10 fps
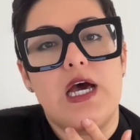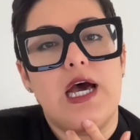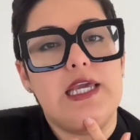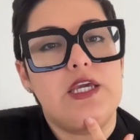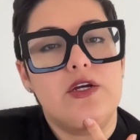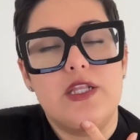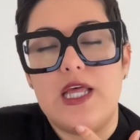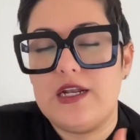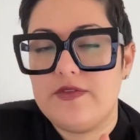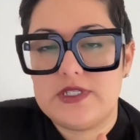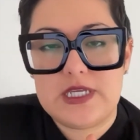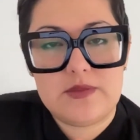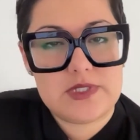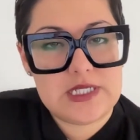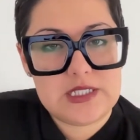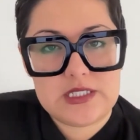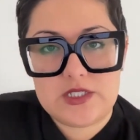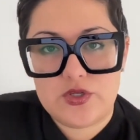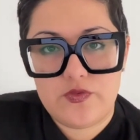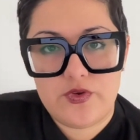I hear a lot of the same
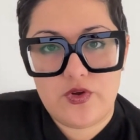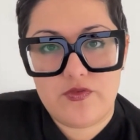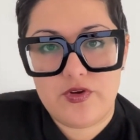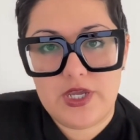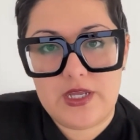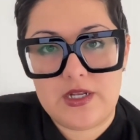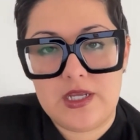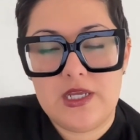sentences over and over again.